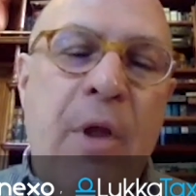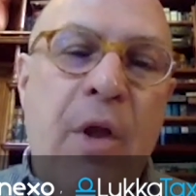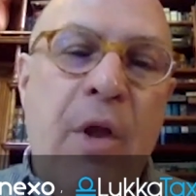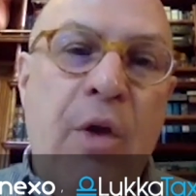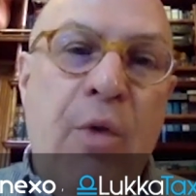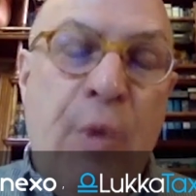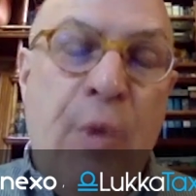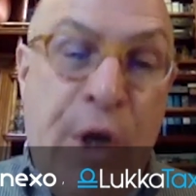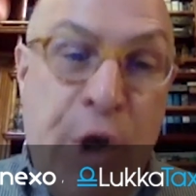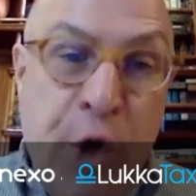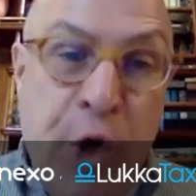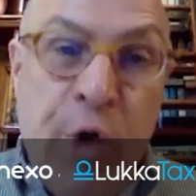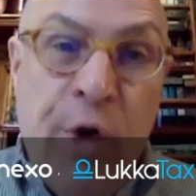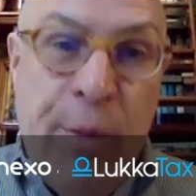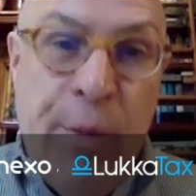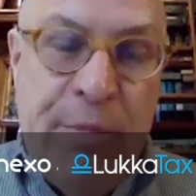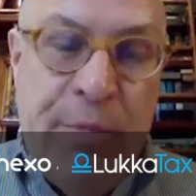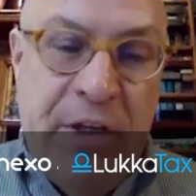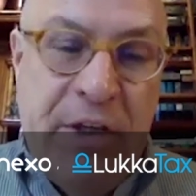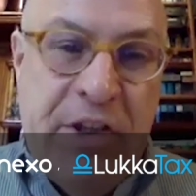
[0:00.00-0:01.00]
When
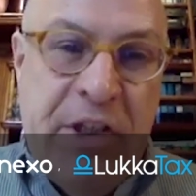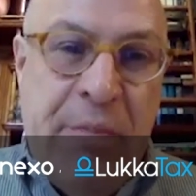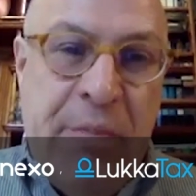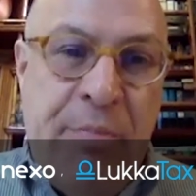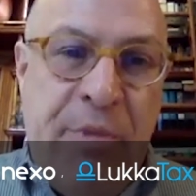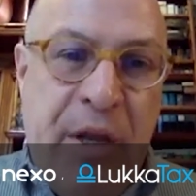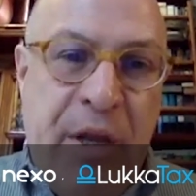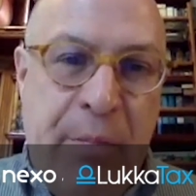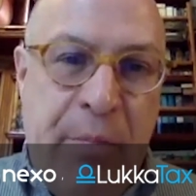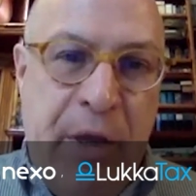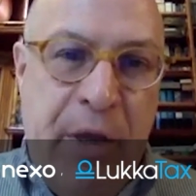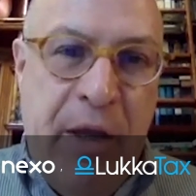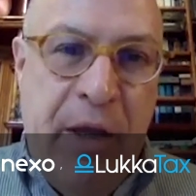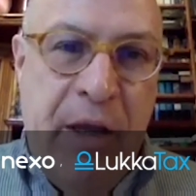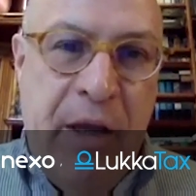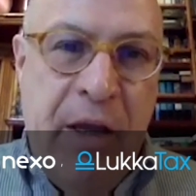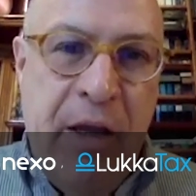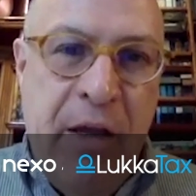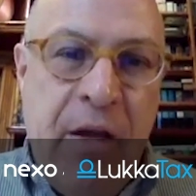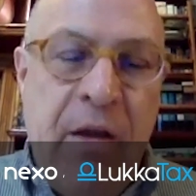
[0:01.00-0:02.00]
Europe does something
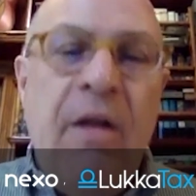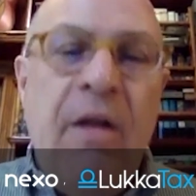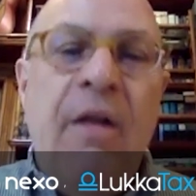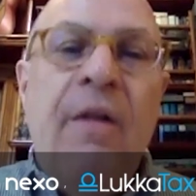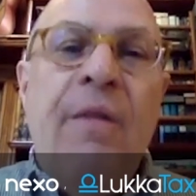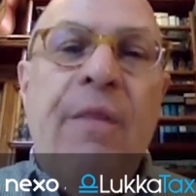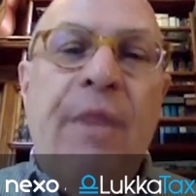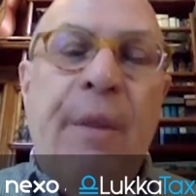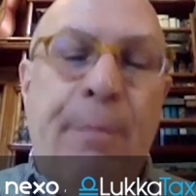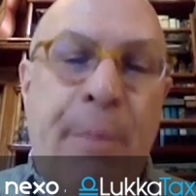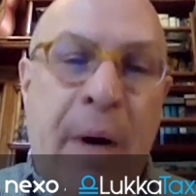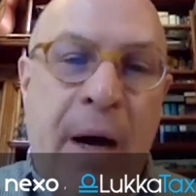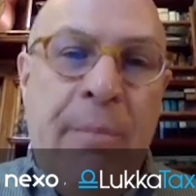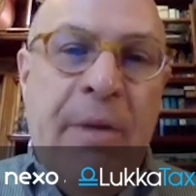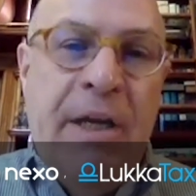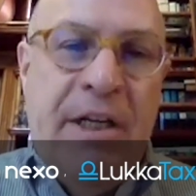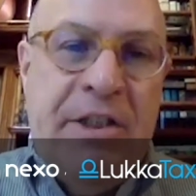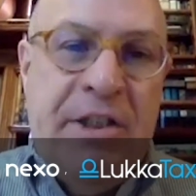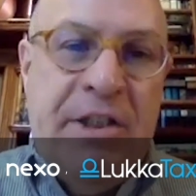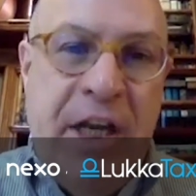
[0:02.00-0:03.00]
big, the
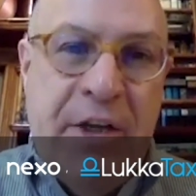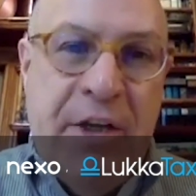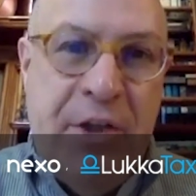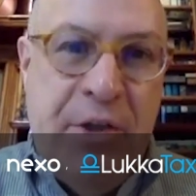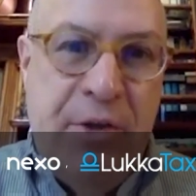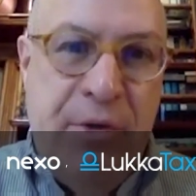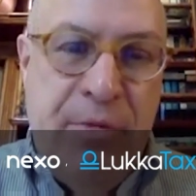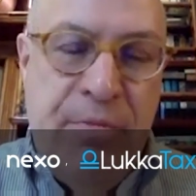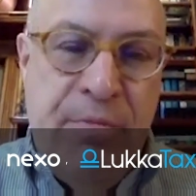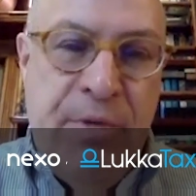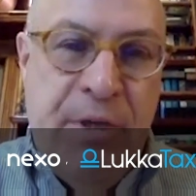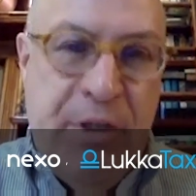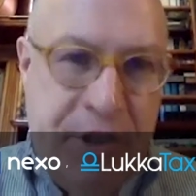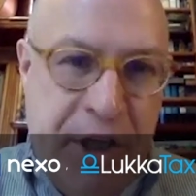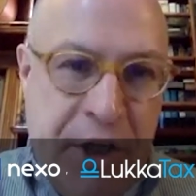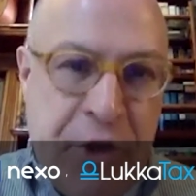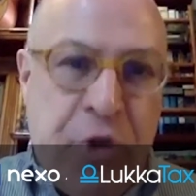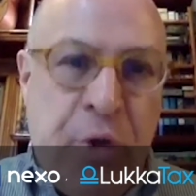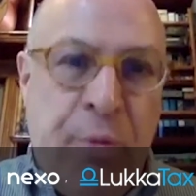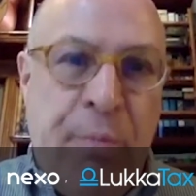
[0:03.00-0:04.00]
public sector, the
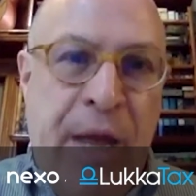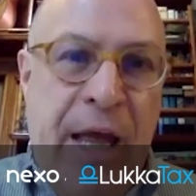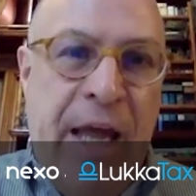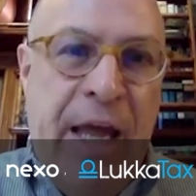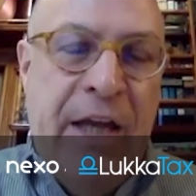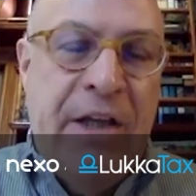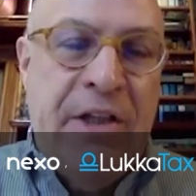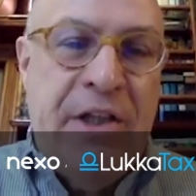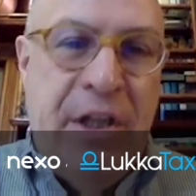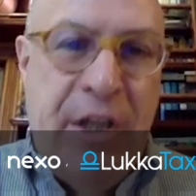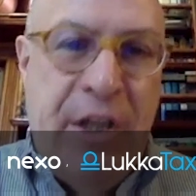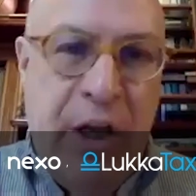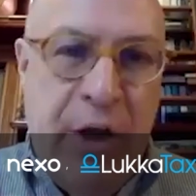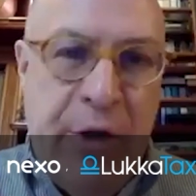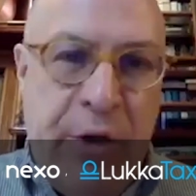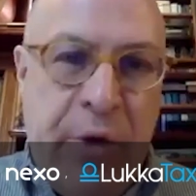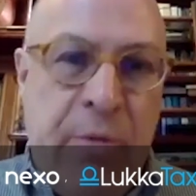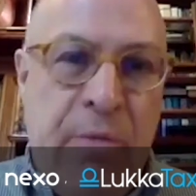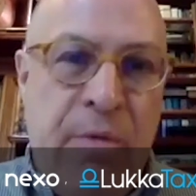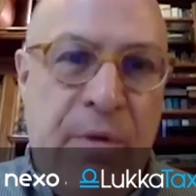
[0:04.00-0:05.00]
central banks and the
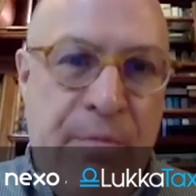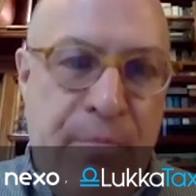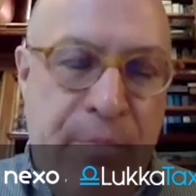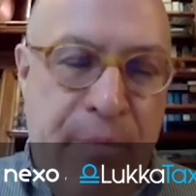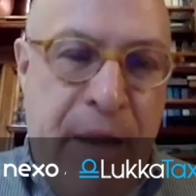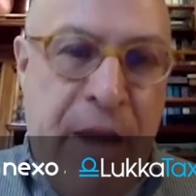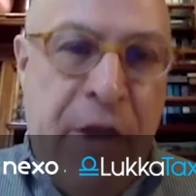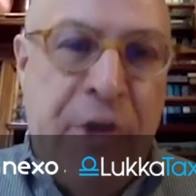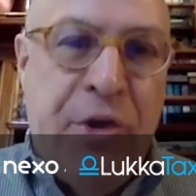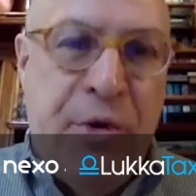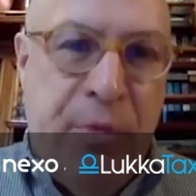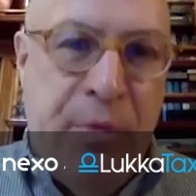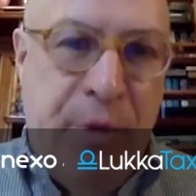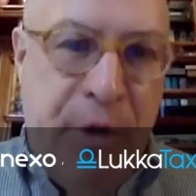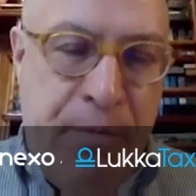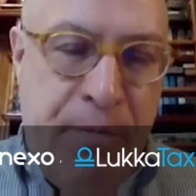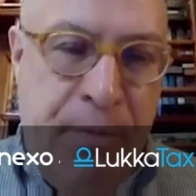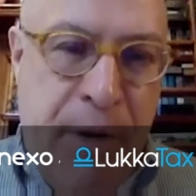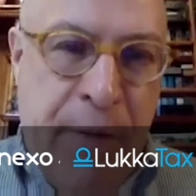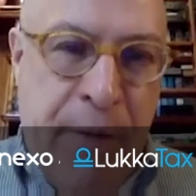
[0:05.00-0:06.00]
other major
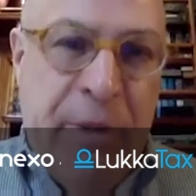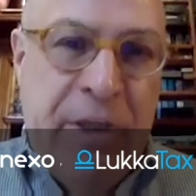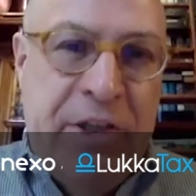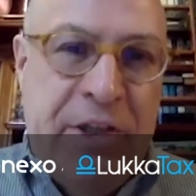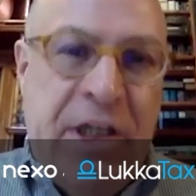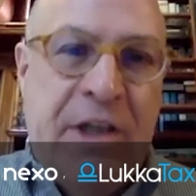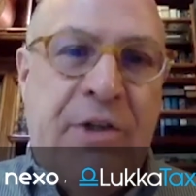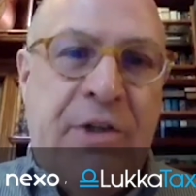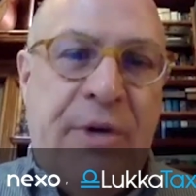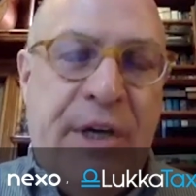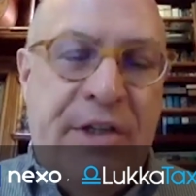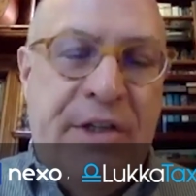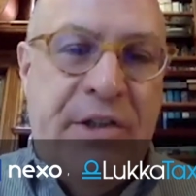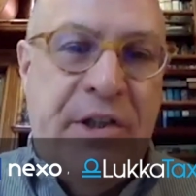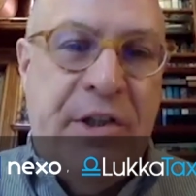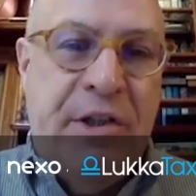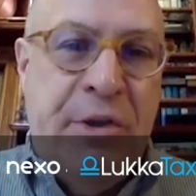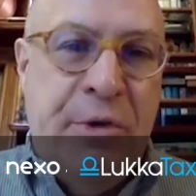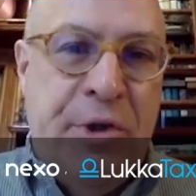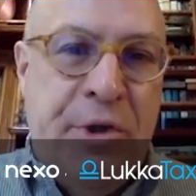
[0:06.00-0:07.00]
public sector
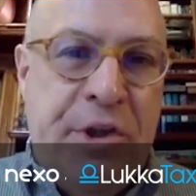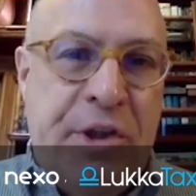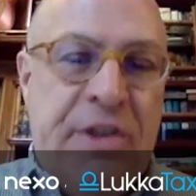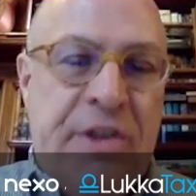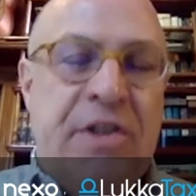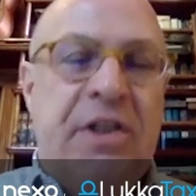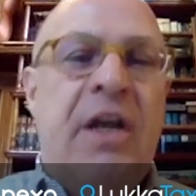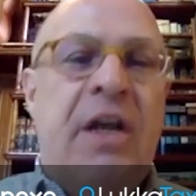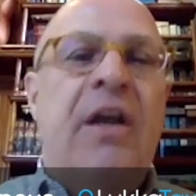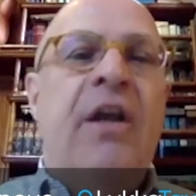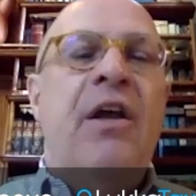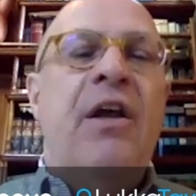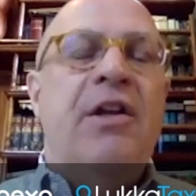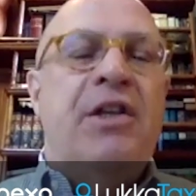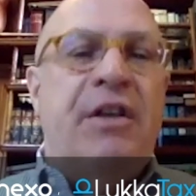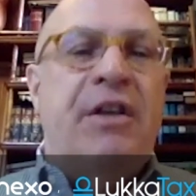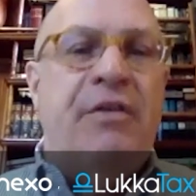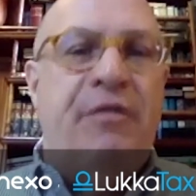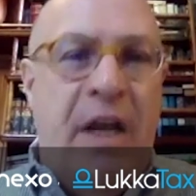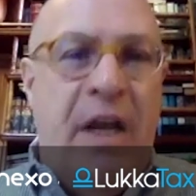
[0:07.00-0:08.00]
institutions
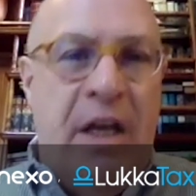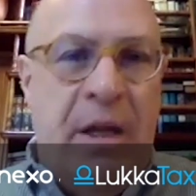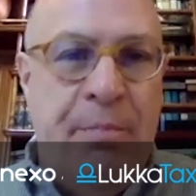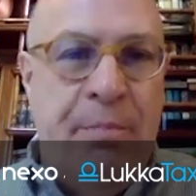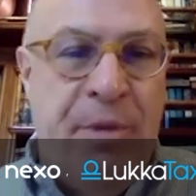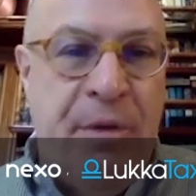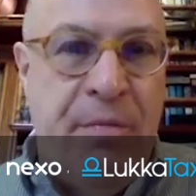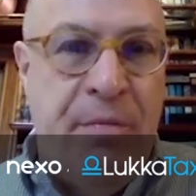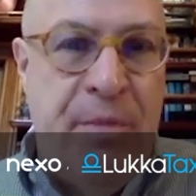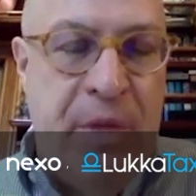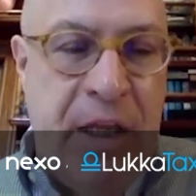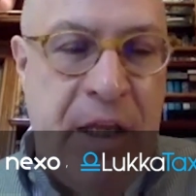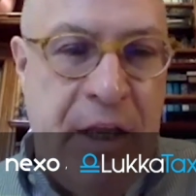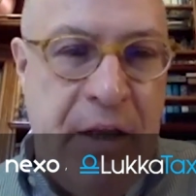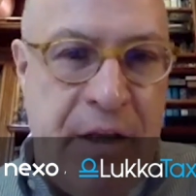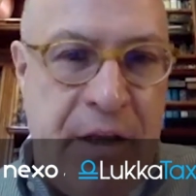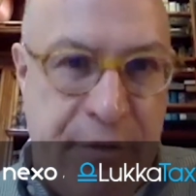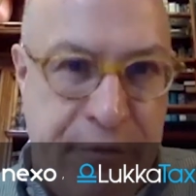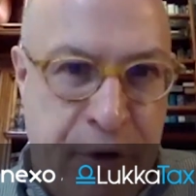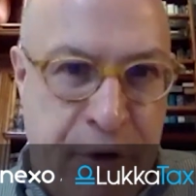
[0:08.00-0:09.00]
develop
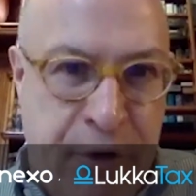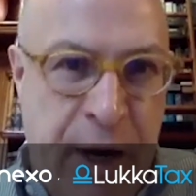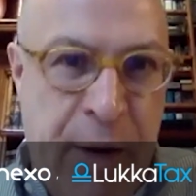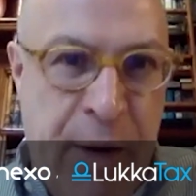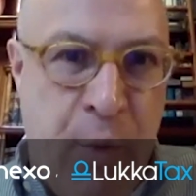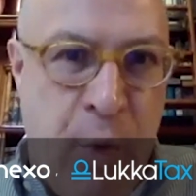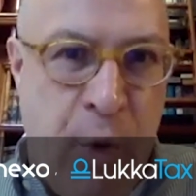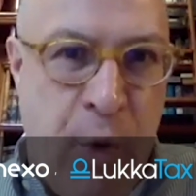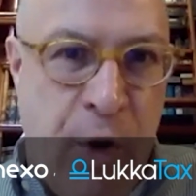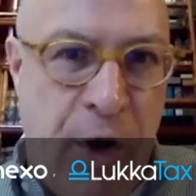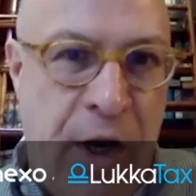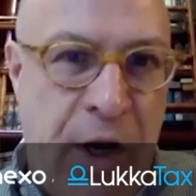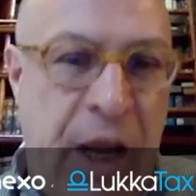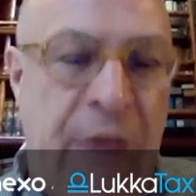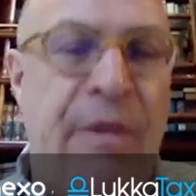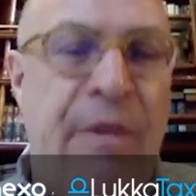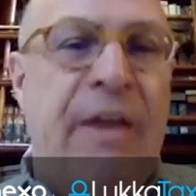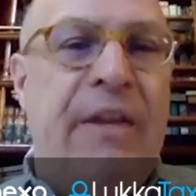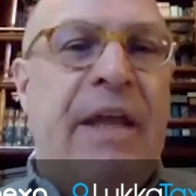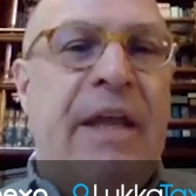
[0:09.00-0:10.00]
the framework, and
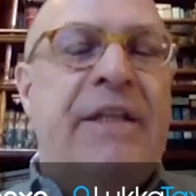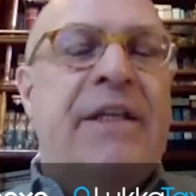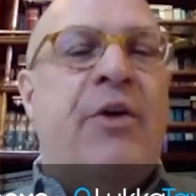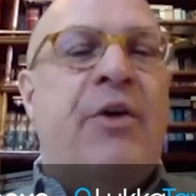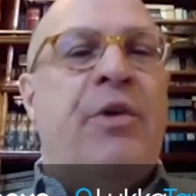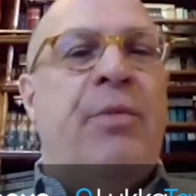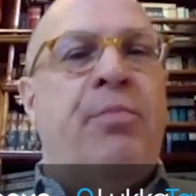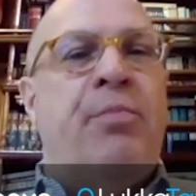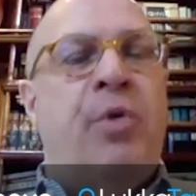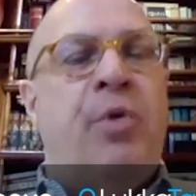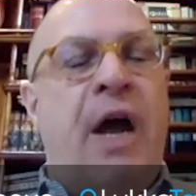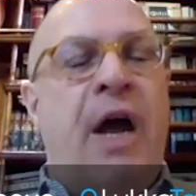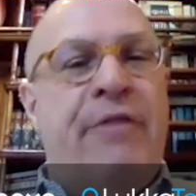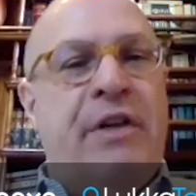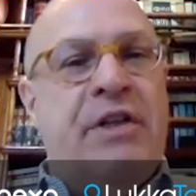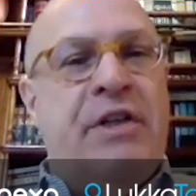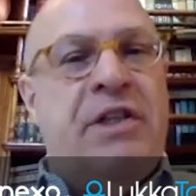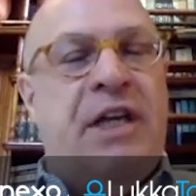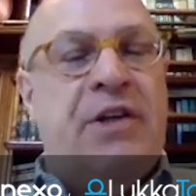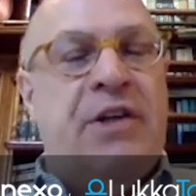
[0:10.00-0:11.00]
then they tell the private
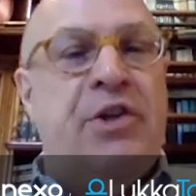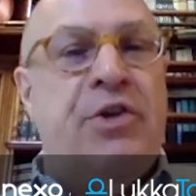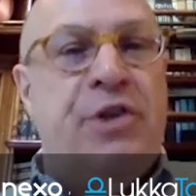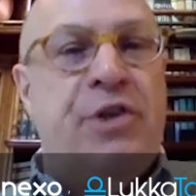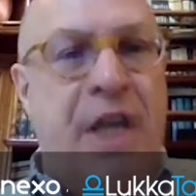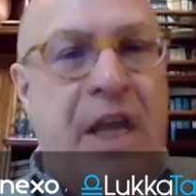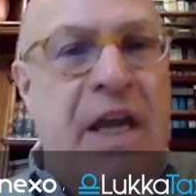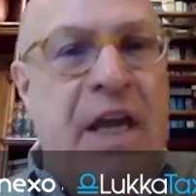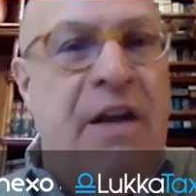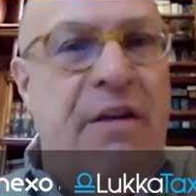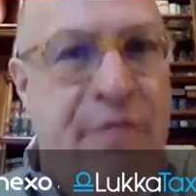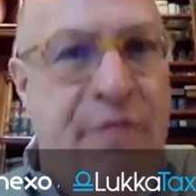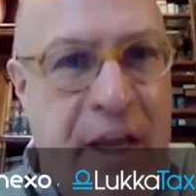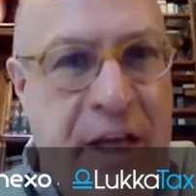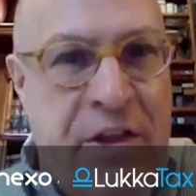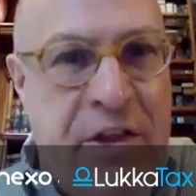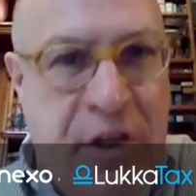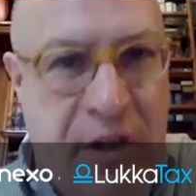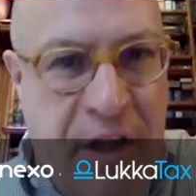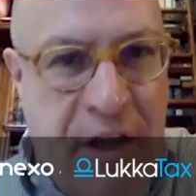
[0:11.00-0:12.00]
sector to innovate
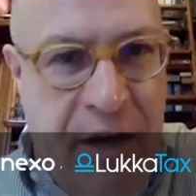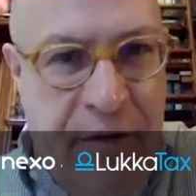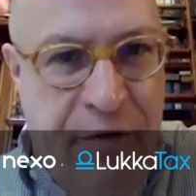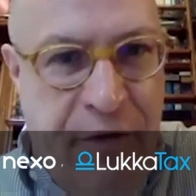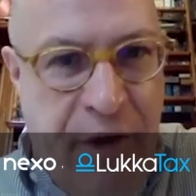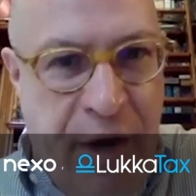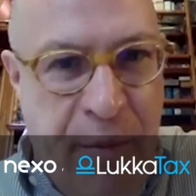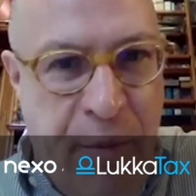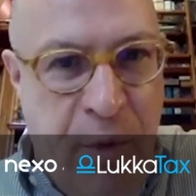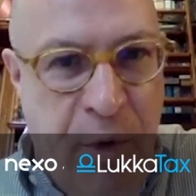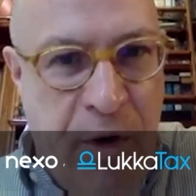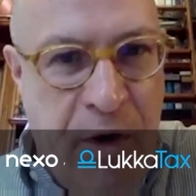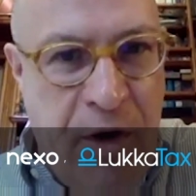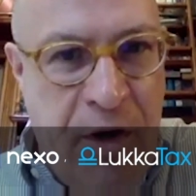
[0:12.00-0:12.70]
to that framework.